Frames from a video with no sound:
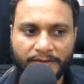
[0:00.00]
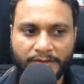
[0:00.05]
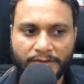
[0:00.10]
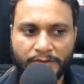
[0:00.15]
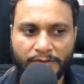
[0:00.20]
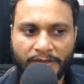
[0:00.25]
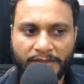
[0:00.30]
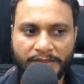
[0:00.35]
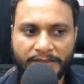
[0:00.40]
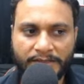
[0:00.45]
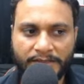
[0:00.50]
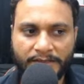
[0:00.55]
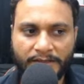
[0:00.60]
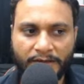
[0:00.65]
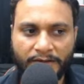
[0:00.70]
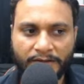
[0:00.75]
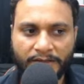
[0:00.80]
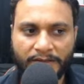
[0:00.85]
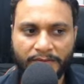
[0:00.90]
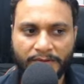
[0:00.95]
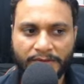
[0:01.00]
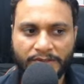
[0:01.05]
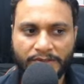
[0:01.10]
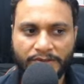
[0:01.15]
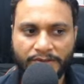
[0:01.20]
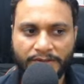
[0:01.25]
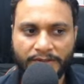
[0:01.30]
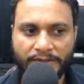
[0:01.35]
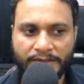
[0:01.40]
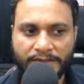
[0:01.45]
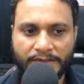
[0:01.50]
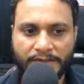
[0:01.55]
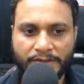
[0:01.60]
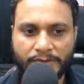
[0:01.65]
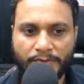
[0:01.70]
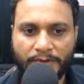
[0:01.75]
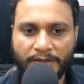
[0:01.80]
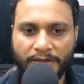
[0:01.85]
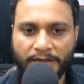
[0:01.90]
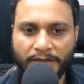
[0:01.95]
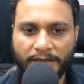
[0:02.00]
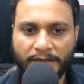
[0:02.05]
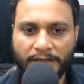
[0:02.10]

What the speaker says: So let's say our given string is this one,